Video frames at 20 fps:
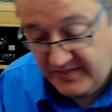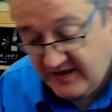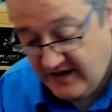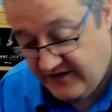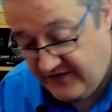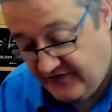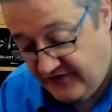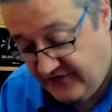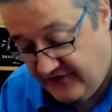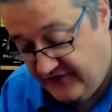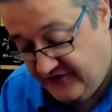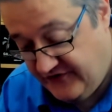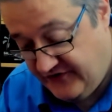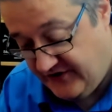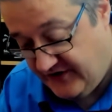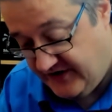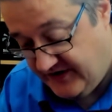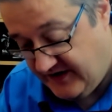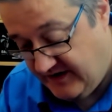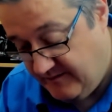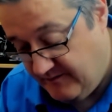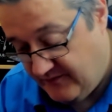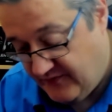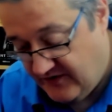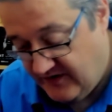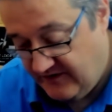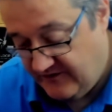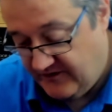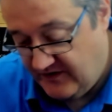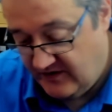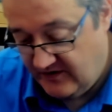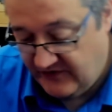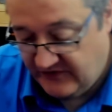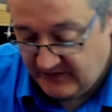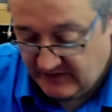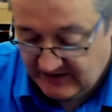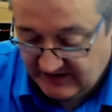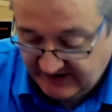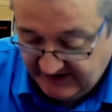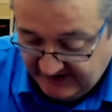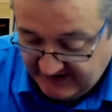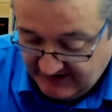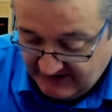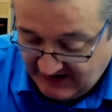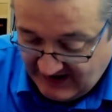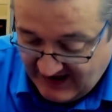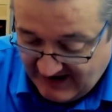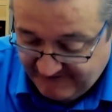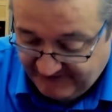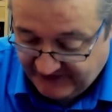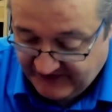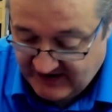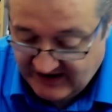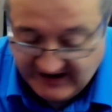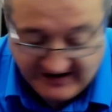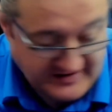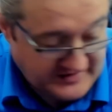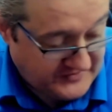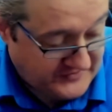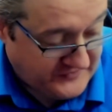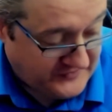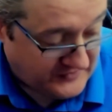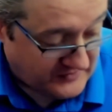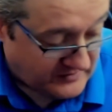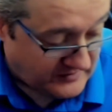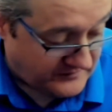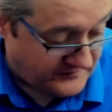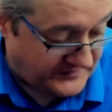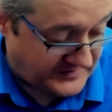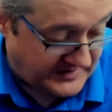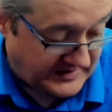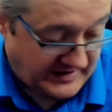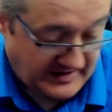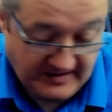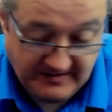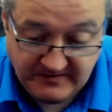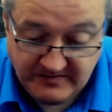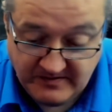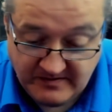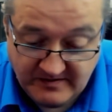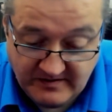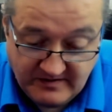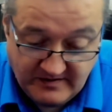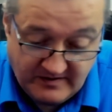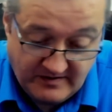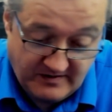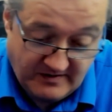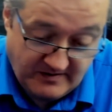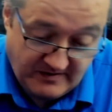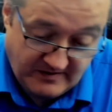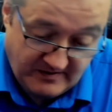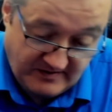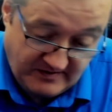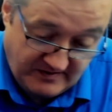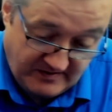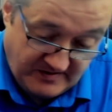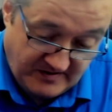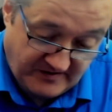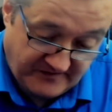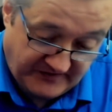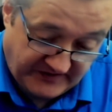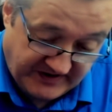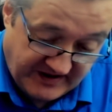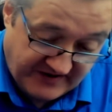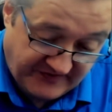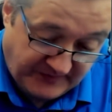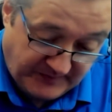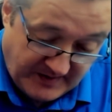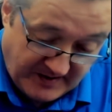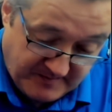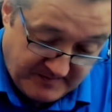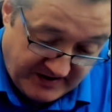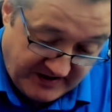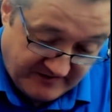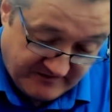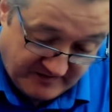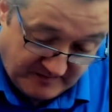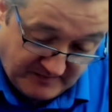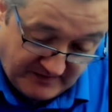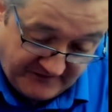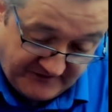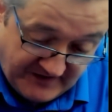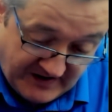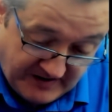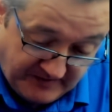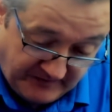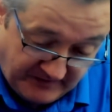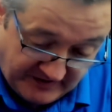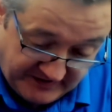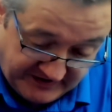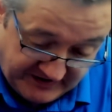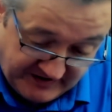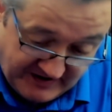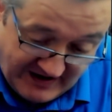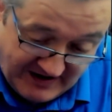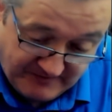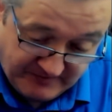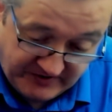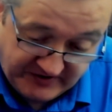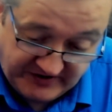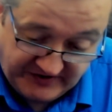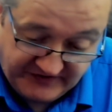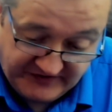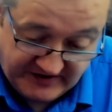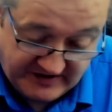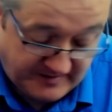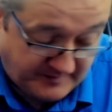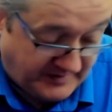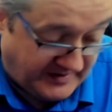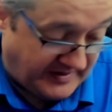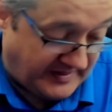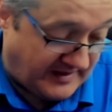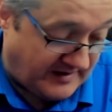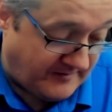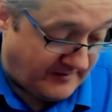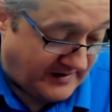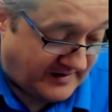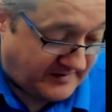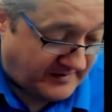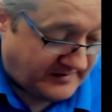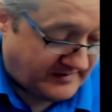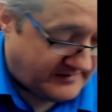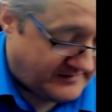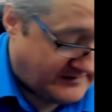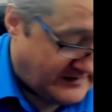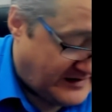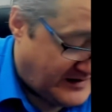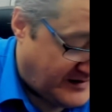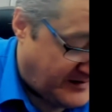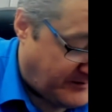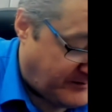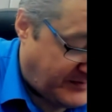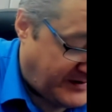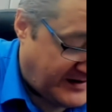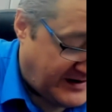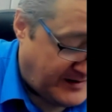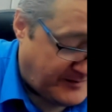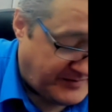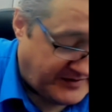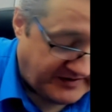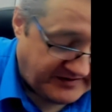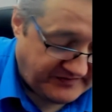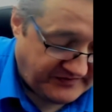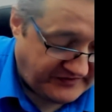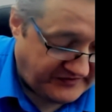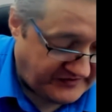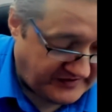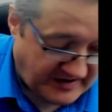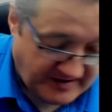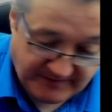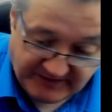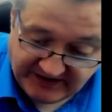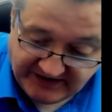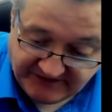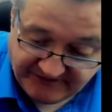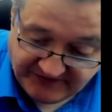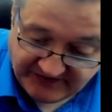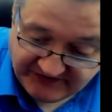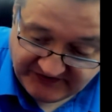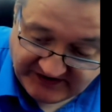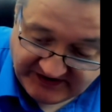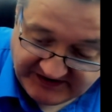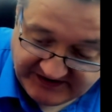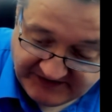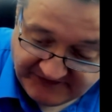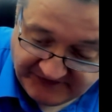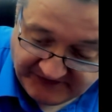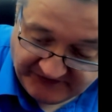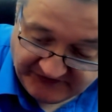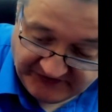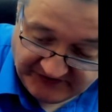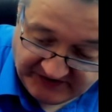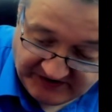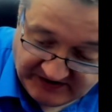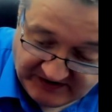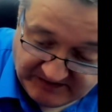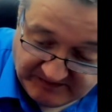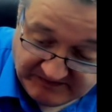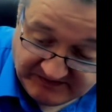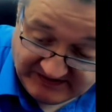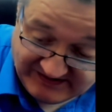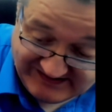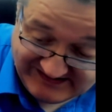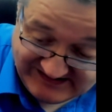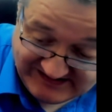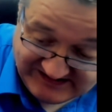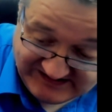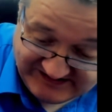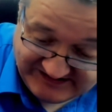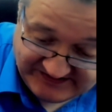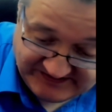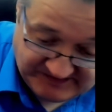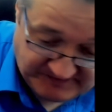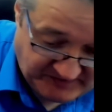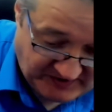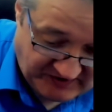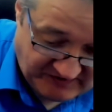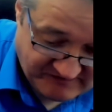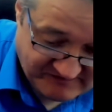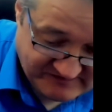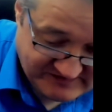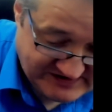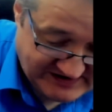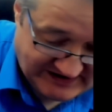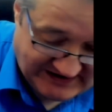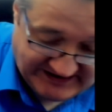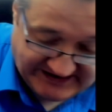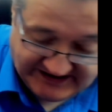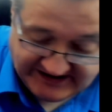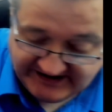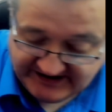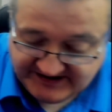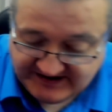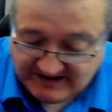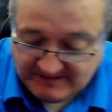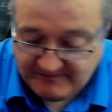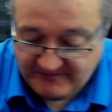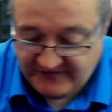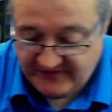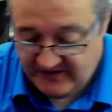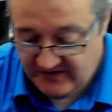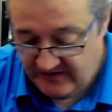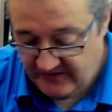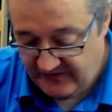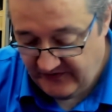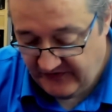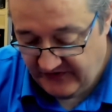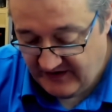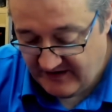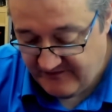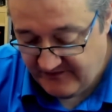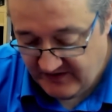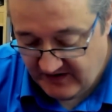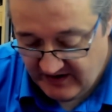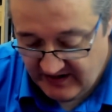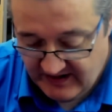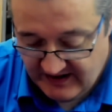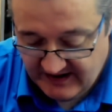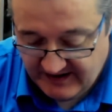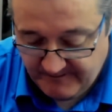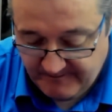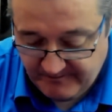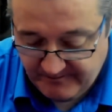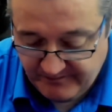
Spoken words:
This should improve noise quality. Now I have taken a short video of a decibel meter on my phone. I don't know how good it's going to be though at like being able to determine if there's any difference or not, because I'm not really geared up for stuff like that.